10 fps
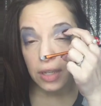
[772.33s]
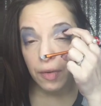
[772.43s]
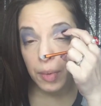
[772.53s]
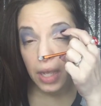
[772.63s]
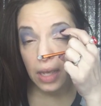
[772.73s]

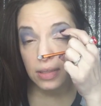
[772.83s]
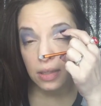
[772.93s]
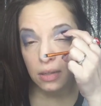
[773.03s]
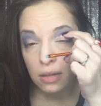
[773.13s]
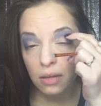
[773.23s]
Everybody has a
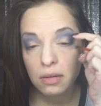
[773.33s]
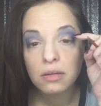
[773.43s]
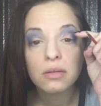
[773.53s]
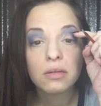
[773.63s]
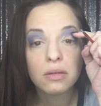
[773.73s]
little
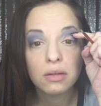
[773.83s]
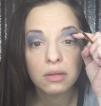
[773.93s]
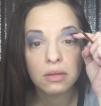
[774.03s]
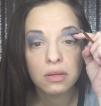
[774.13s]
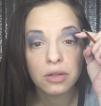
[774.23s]

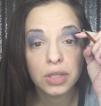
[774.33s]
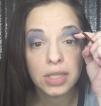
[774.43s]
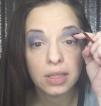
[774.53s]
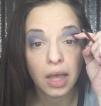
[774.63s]
crease